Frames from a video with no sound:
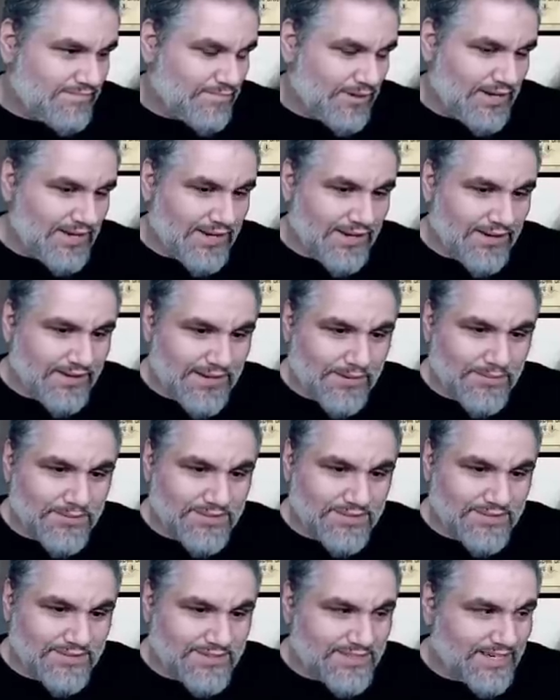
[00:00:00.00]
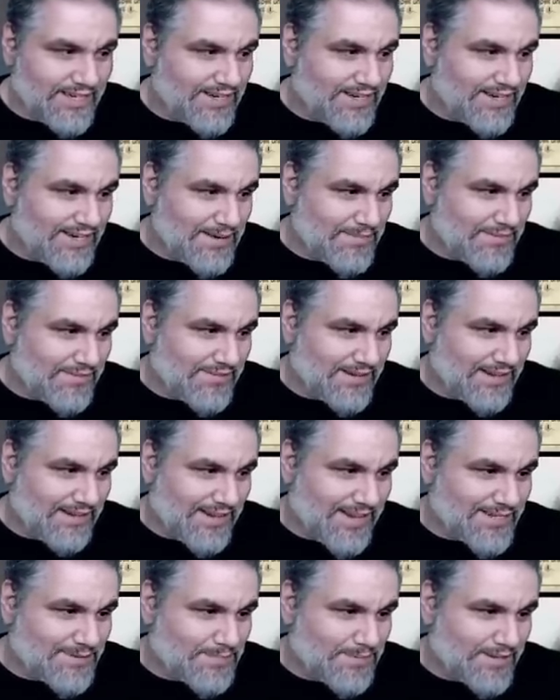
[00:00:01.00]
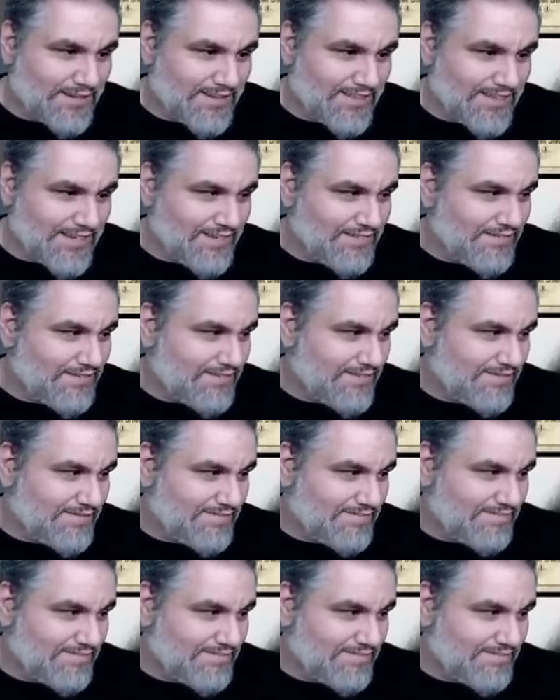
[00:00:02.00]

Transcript: Wow, that was insane. I can't believe that last pick thief.